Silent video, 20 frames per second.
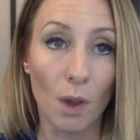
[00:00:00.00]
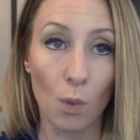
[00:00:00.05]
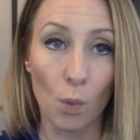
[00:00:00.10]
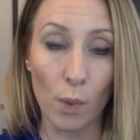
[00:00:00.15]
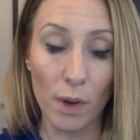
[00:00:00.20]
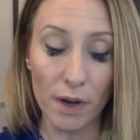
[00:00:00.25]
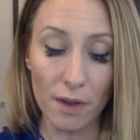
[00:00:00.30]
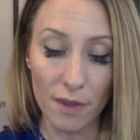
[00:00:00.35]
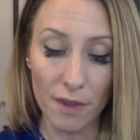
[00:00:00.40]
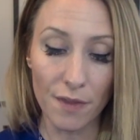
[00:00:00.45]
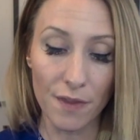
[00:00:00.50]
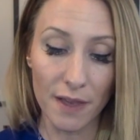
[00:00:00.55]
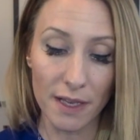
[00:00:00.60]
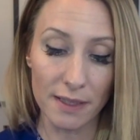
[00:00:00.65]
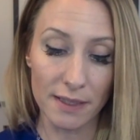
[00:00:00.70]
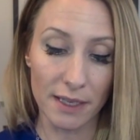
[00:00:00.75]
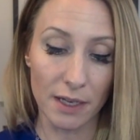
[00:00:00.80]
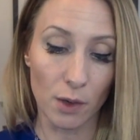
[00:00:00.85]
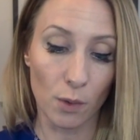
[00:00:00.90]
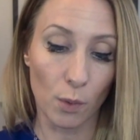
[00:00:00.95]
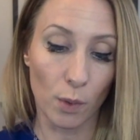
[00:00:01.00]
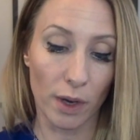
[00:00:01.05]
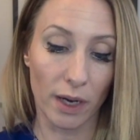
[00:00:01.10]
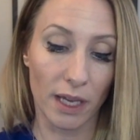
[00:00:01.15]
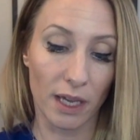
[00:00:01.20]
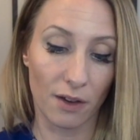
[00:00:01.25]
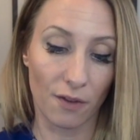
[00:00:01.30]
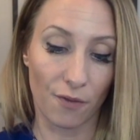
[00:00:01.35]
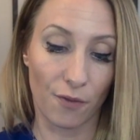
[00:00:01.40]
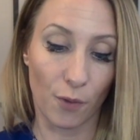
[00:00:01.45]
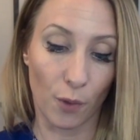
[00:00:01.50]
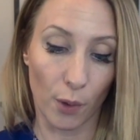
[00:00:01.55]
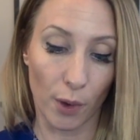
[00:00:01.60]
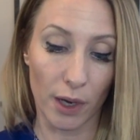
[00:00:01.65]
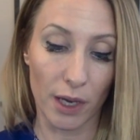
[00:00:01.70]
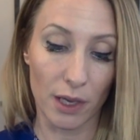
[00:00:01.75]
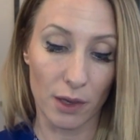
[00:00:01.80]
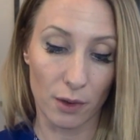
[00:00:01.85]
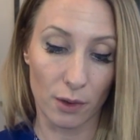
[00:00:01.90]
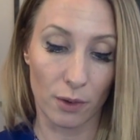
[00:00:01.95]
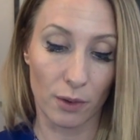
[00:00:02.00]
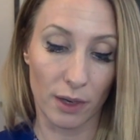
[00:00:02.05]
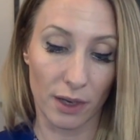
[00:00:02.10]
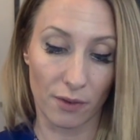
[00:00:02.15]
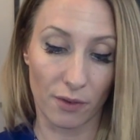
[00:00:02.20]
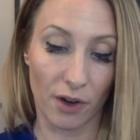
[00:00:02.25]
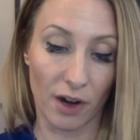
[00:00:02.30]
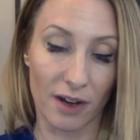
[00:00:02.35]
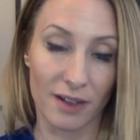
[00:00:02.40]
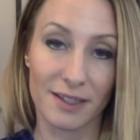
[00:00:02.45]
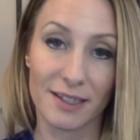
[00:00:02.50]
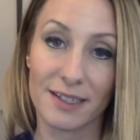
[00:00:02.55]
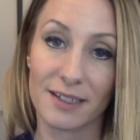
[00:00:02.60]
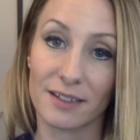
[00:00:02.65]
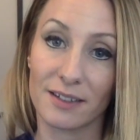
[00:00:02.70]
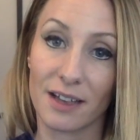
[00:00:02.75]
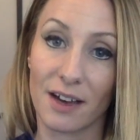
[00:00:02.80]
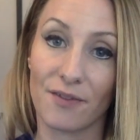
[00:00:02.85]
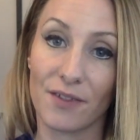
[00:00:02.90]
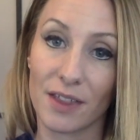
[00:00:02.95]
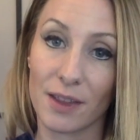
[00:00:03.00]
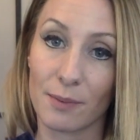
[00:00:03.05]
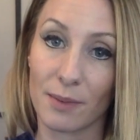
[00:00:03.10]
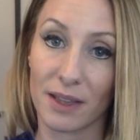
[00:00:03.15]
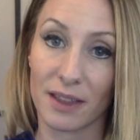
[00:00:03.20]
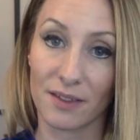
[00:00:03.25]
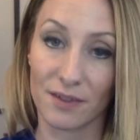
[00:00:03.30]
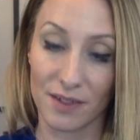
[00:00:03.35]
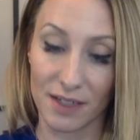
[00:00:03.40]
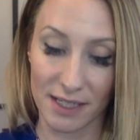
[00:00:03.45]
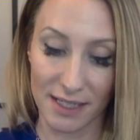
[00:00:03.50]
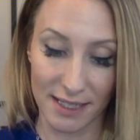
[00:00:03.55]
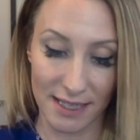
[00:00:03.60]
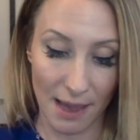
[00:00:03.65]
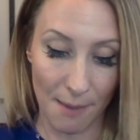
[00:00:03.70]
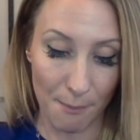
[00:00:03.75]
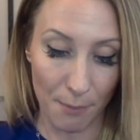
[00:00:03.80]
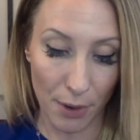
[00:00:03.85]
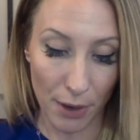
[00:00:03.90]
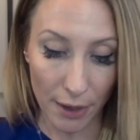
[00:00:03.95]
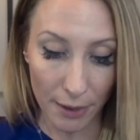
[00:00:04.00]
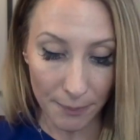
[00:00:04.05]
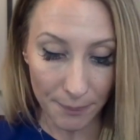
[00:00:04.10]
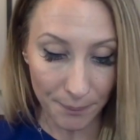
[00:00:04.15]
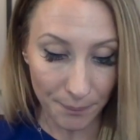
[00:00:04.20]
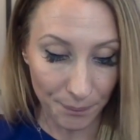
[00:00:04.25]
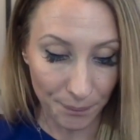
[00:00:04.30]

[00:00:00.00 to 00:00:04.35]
what are the things that are working for you in regards to love in the month of December?